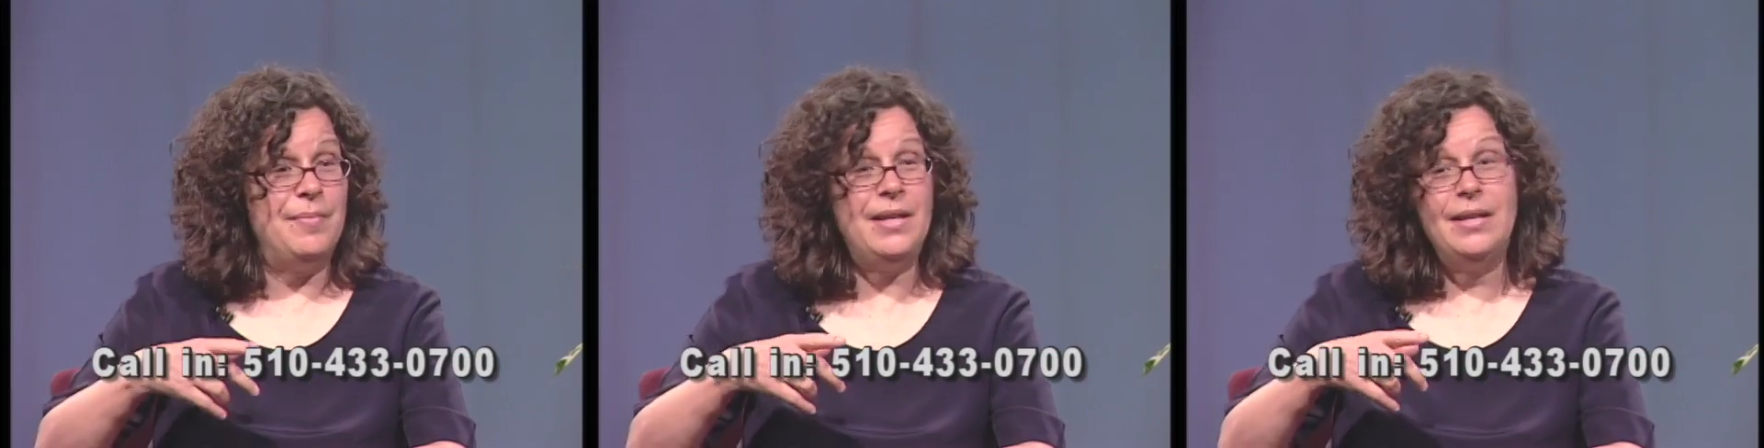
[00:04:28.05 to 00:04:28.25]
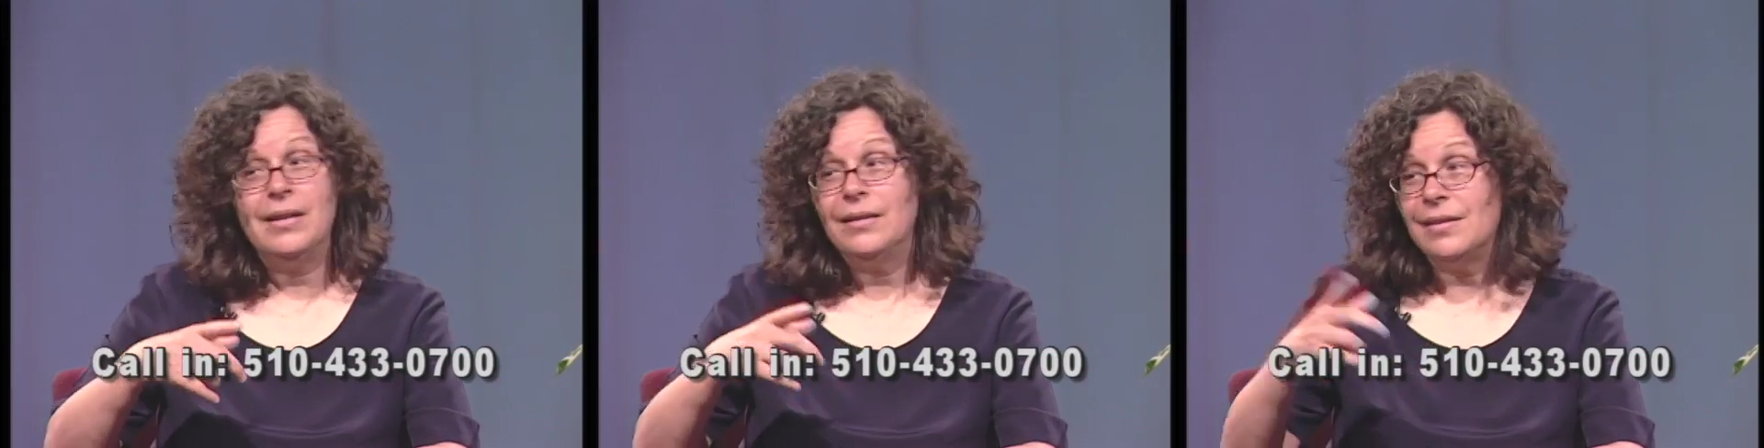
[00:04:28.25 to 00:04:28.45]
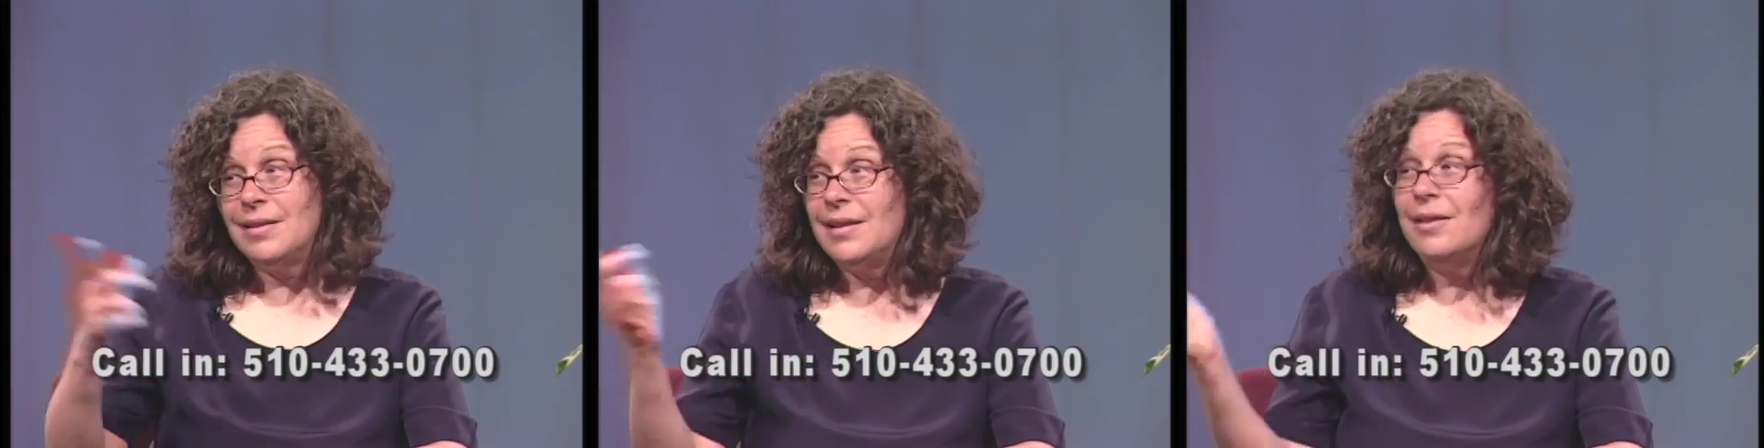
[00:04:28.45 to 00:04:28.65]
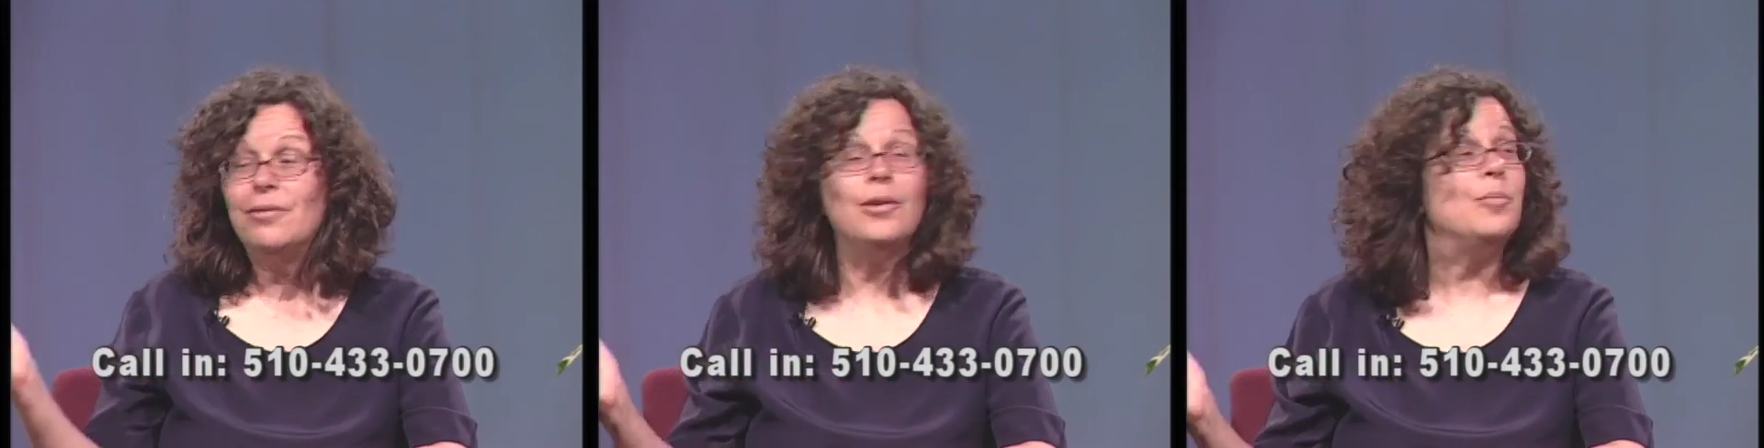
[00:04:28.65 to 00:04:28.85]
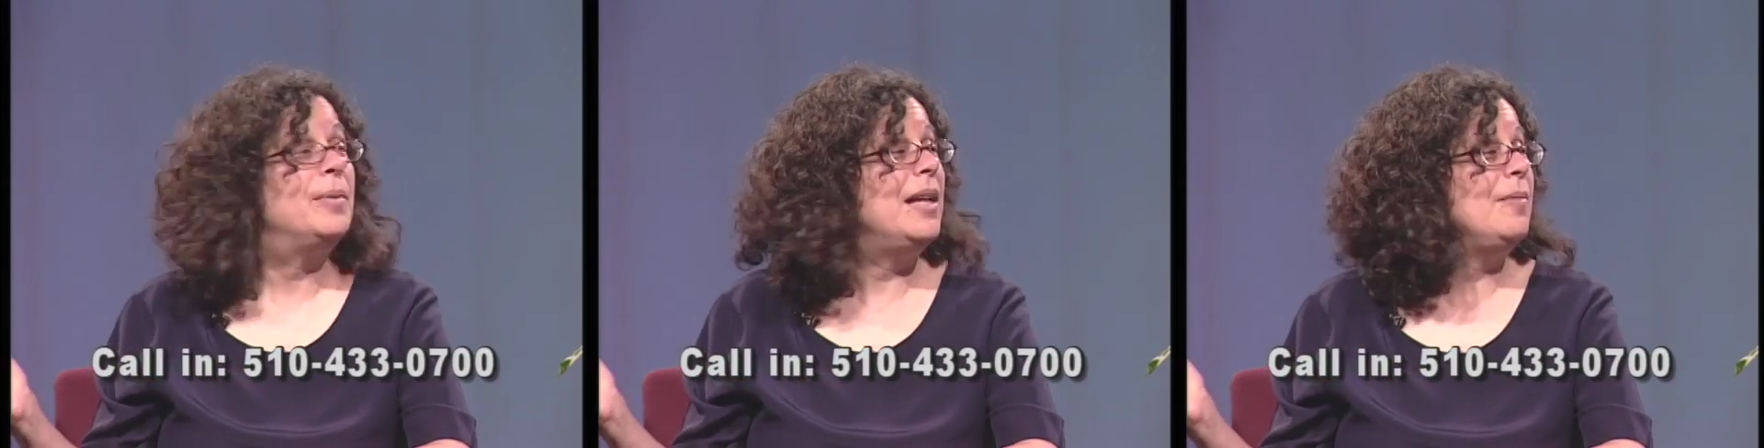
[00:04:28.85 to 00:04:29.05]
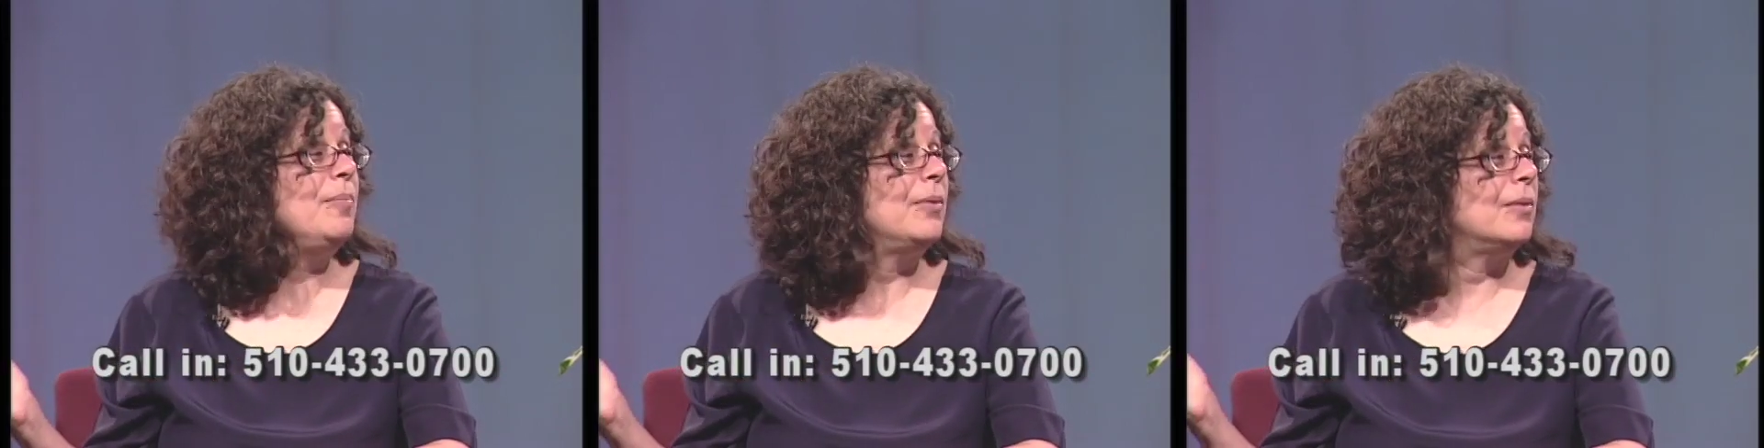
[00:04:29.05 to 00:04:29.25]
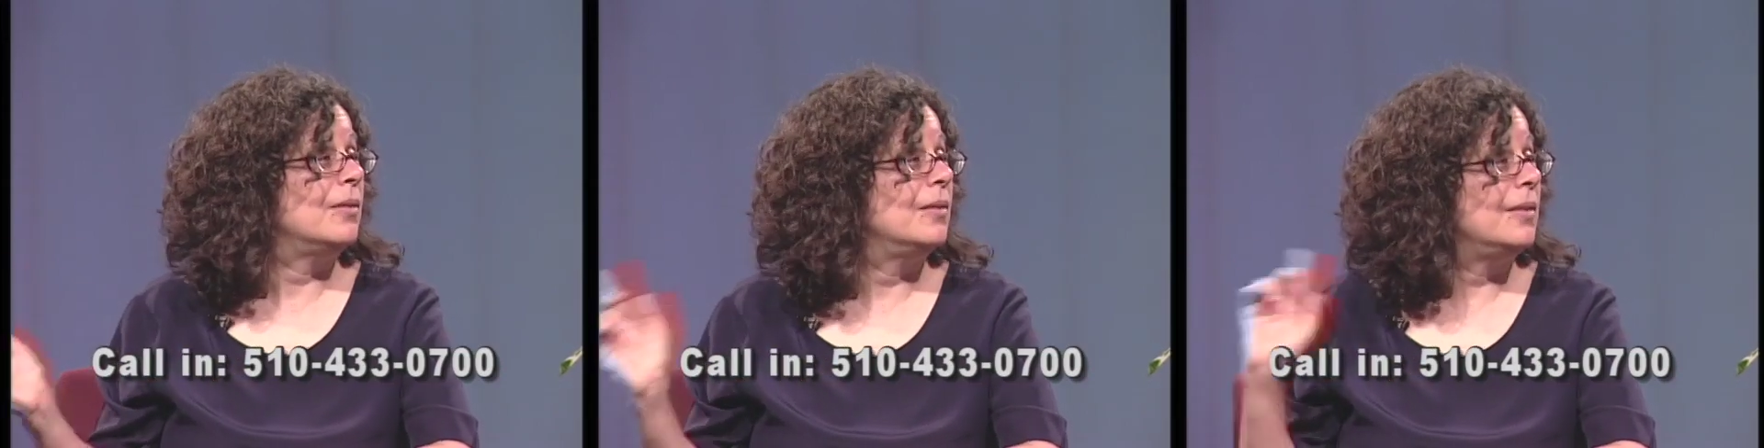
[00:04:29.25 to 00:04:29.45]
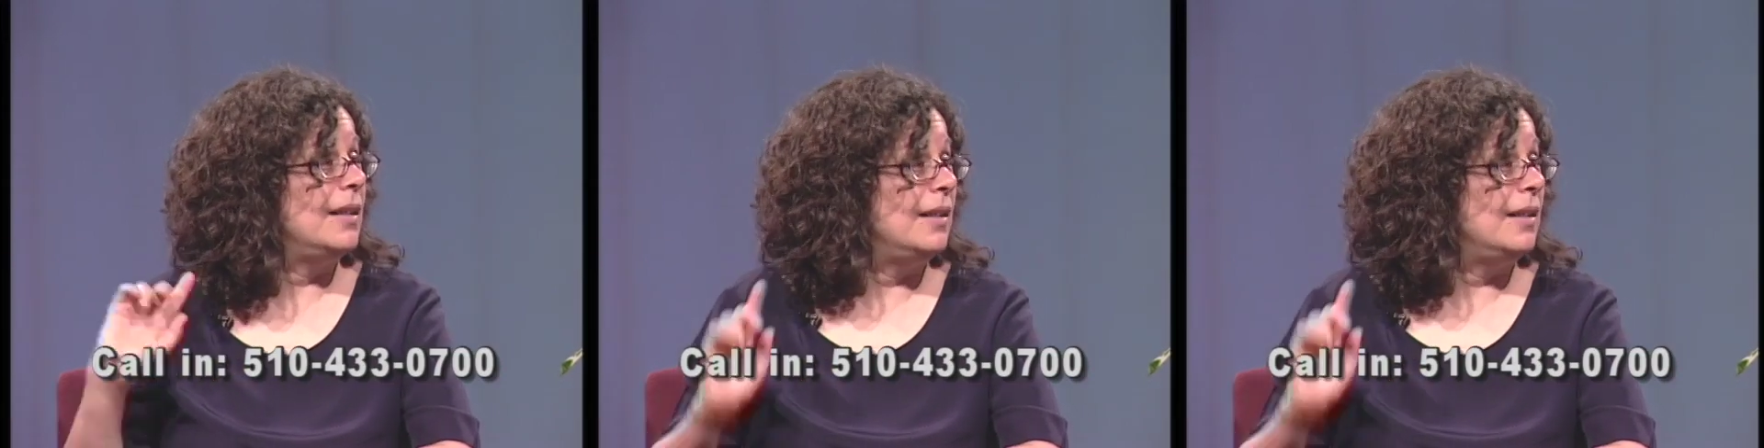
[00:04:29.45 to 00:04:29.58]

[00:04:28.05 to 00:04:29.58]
be several people